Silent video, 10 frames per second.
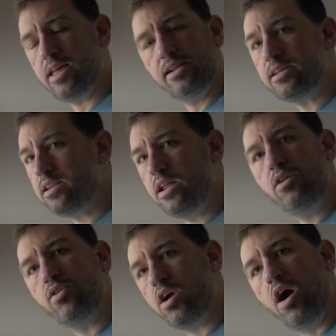like tending
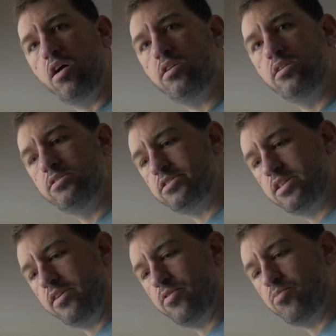to a garden. Just
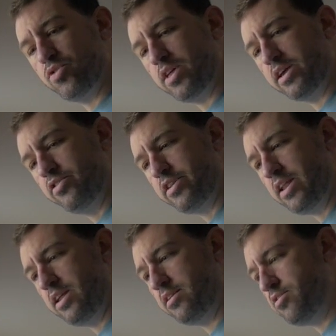think of it more like you're
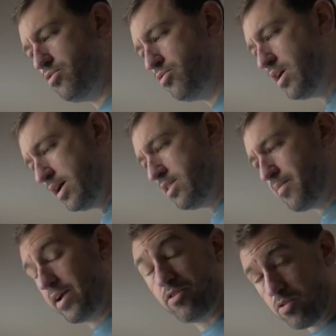tending to the
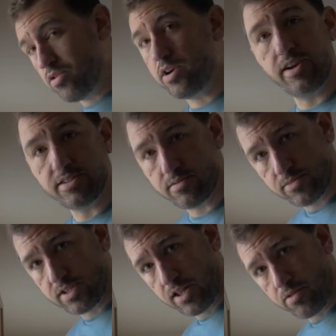
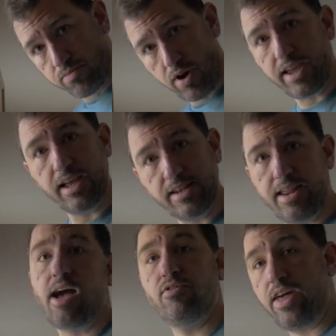microorganisms that are breaking
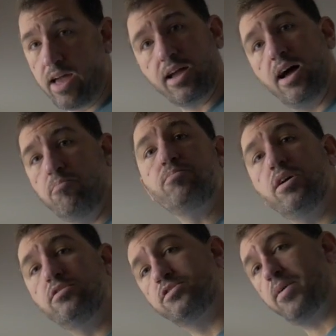down that
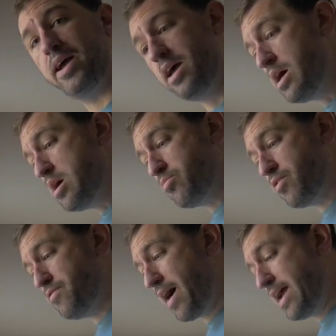compost by
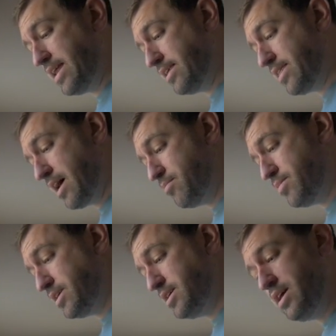providing them
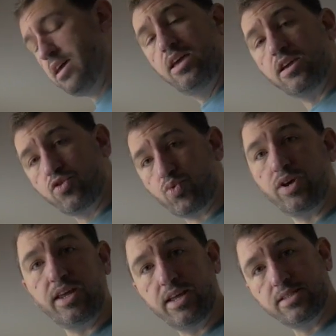the
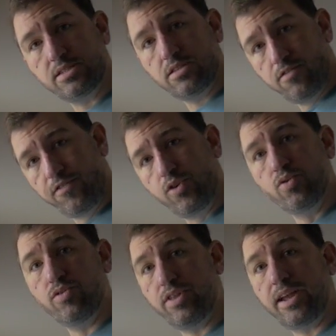ingredients and the
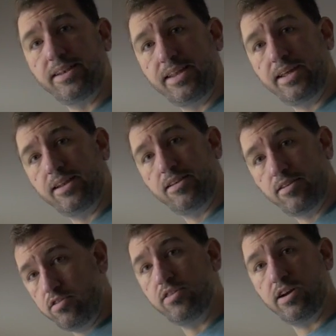fuel they need to
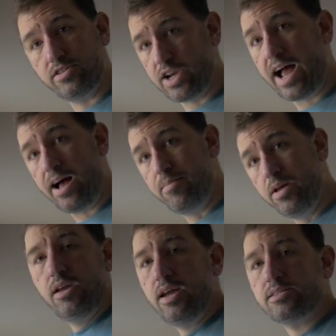do their job.
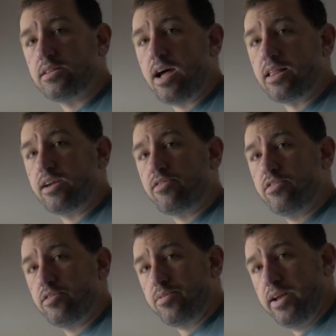It's a lot like
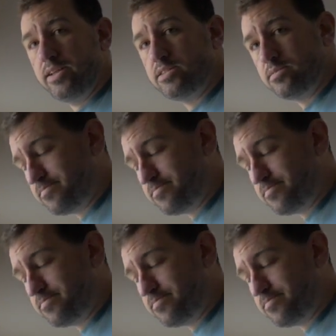growing your plants.